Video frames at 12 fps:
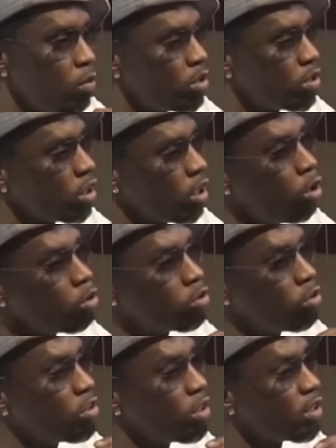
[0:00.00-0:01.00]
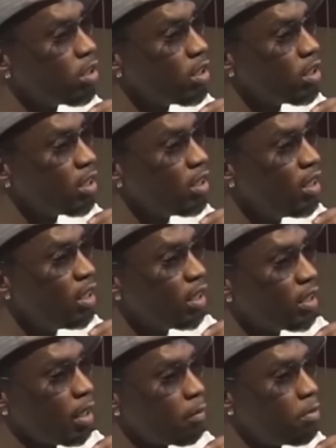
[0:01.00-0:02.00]
and it was a mm. cultural decision
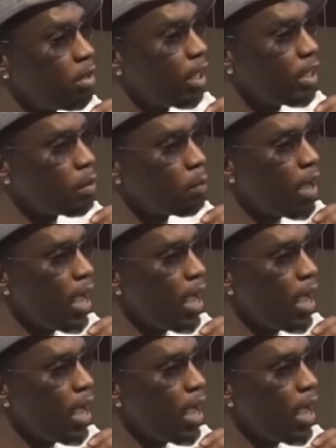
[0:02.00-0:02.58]
because I felt like the